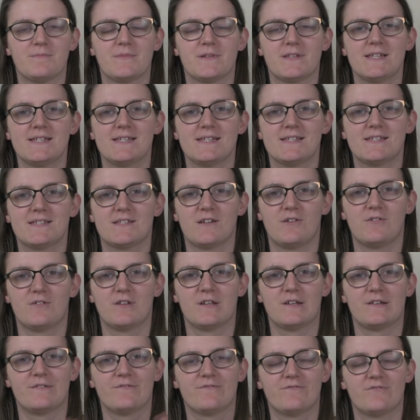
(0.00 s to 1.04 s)
but this is
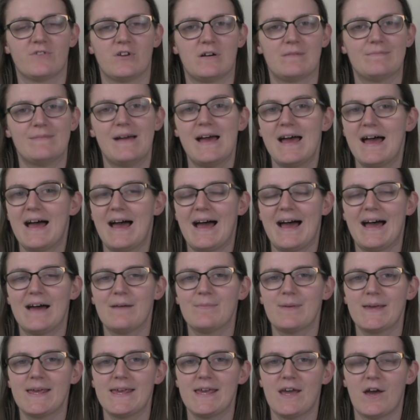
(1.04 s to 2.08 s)
stolen from
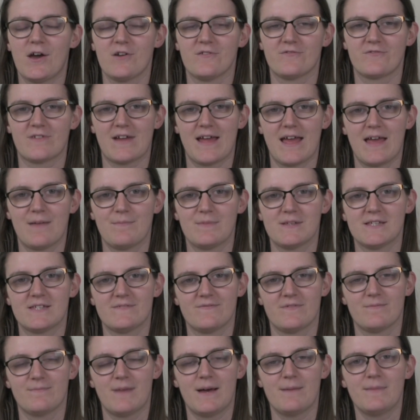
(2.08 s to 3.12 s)
Abby over at M is
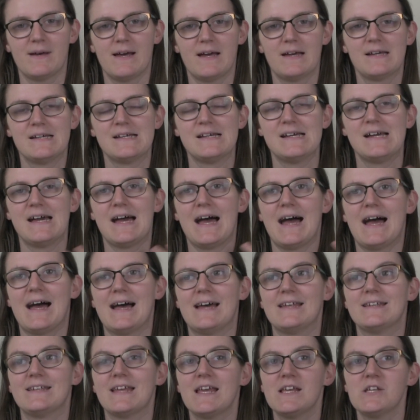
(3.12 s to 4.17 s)
for Mama,
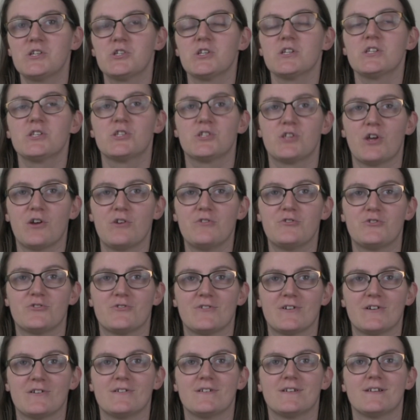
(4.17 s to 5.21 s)
and it's just so
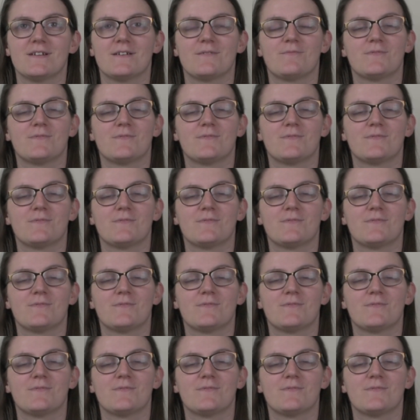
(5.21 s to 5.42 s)
true.